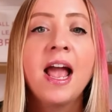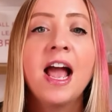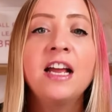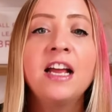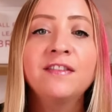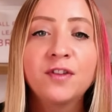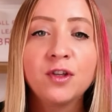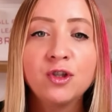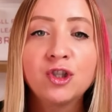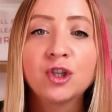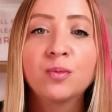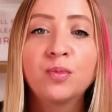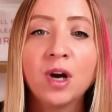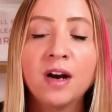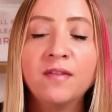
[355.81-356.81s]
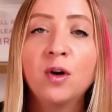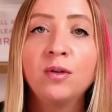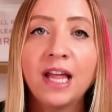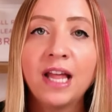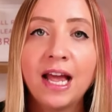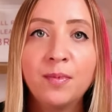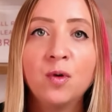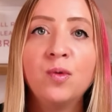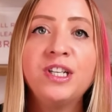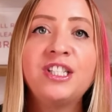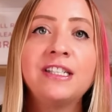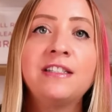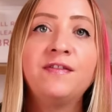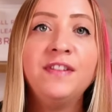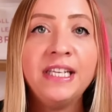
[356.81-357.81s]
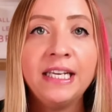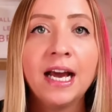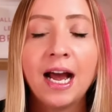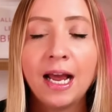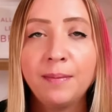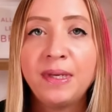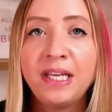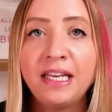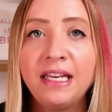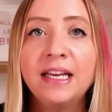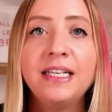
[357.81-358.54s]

and Future Bravo Leb, which is VIP.